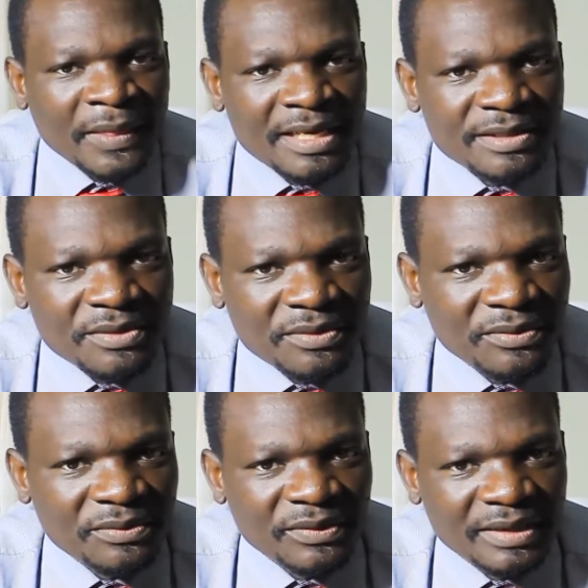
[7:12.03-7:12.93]

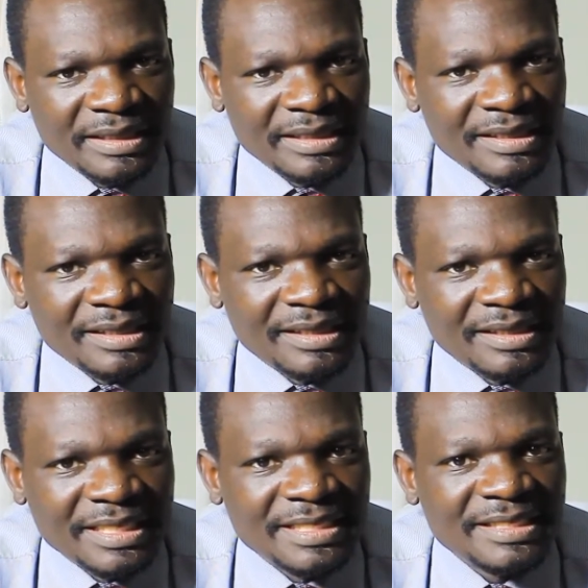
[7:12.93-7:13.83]
So
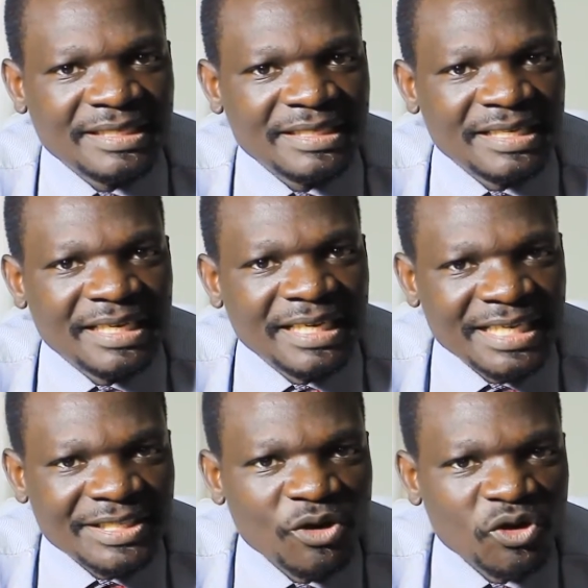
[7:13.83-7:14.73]
this
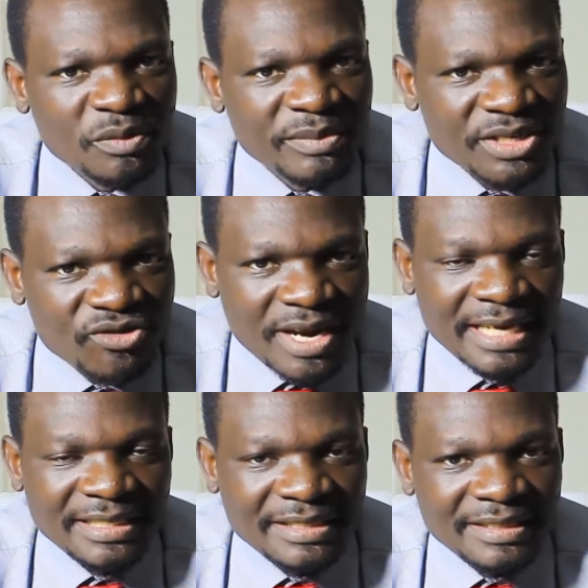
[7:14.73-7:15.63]
is going to be
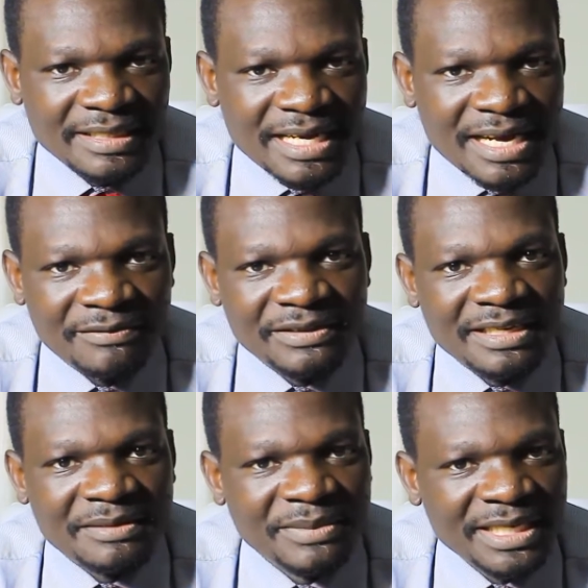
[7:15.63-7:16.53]
dried.
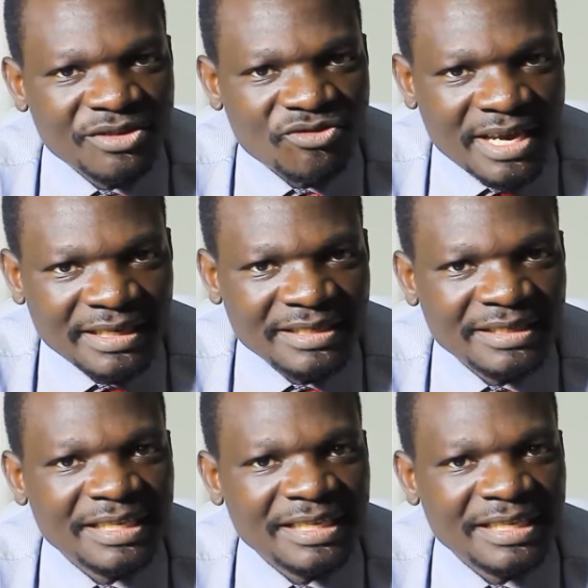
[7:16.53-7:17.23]
After being dried,